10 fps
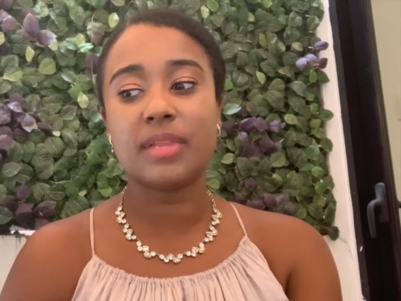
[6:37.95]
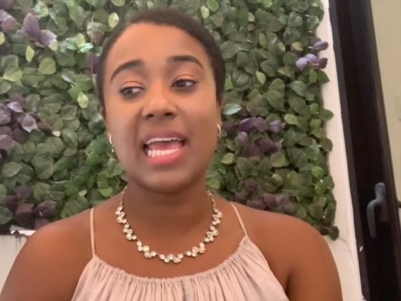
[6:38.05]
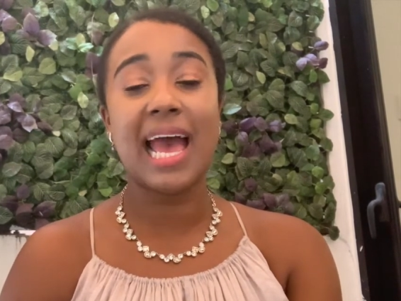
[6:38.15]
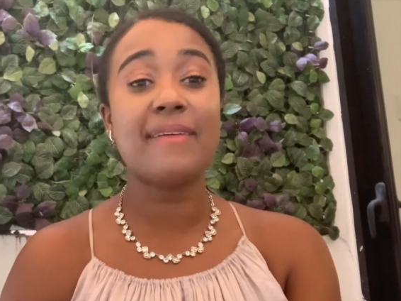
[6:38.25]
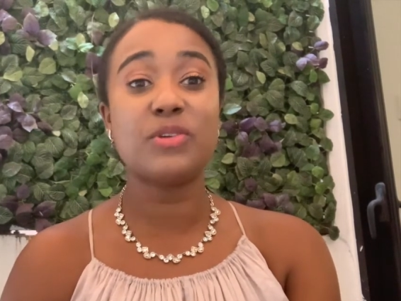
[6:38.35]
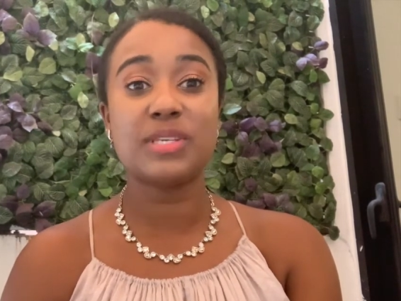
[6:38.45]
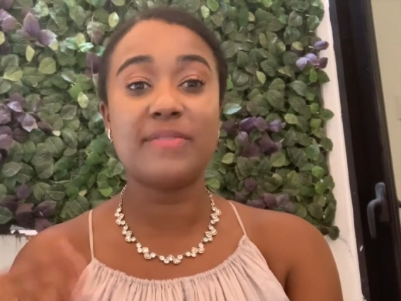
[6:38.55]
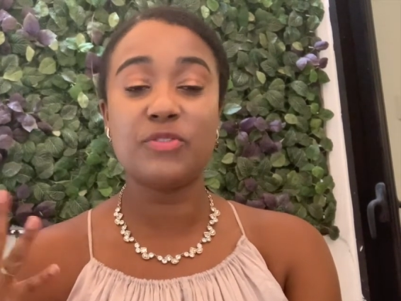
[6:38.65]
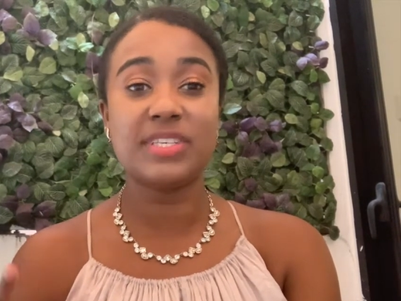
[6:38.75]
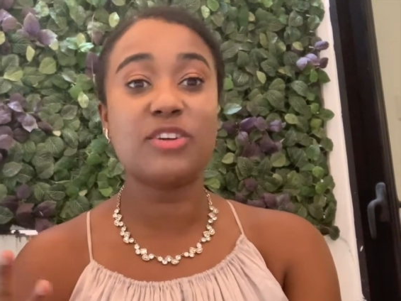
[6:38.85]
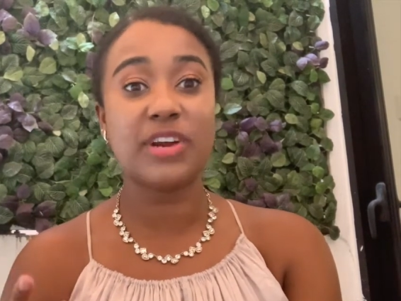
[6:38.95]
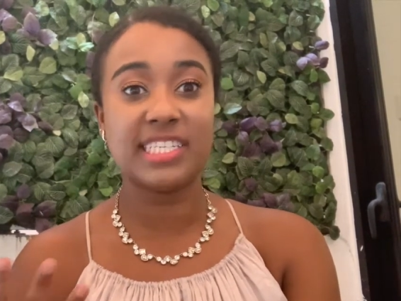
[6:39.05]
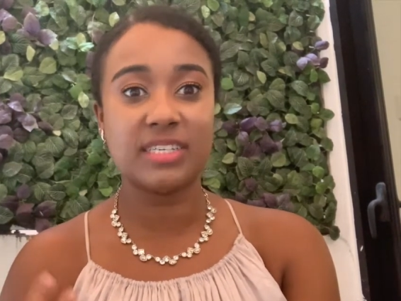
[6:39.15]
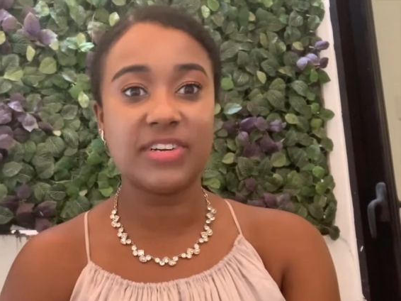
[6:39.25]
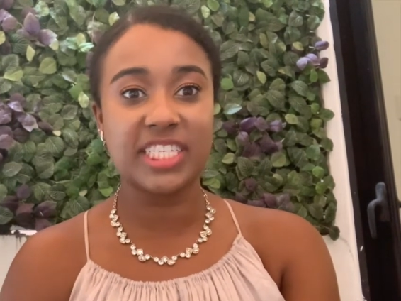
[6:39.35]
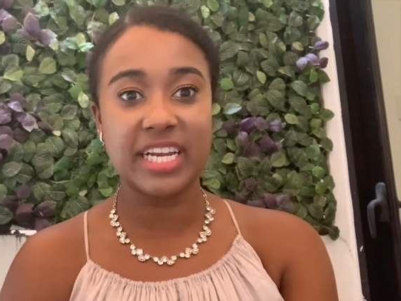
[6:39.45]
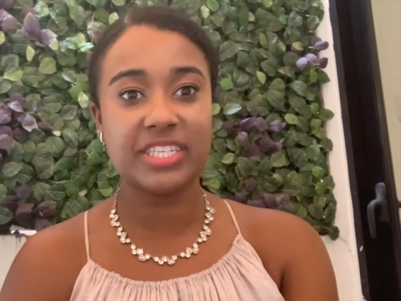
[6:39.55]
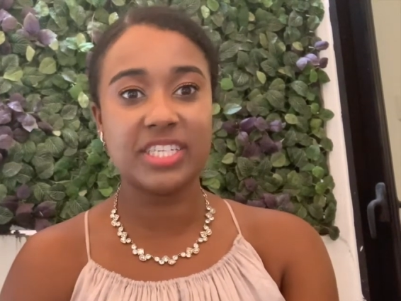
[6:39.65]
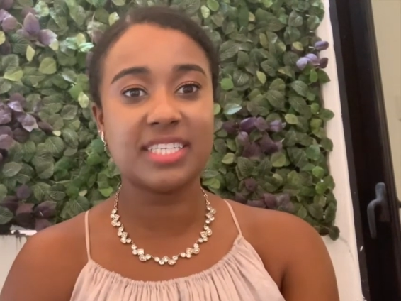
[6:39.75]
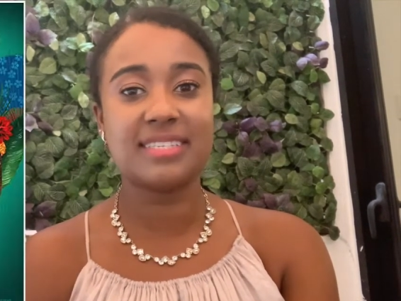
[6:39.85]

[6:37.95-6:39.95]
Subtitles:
If you've seen Crazy Rich Asians,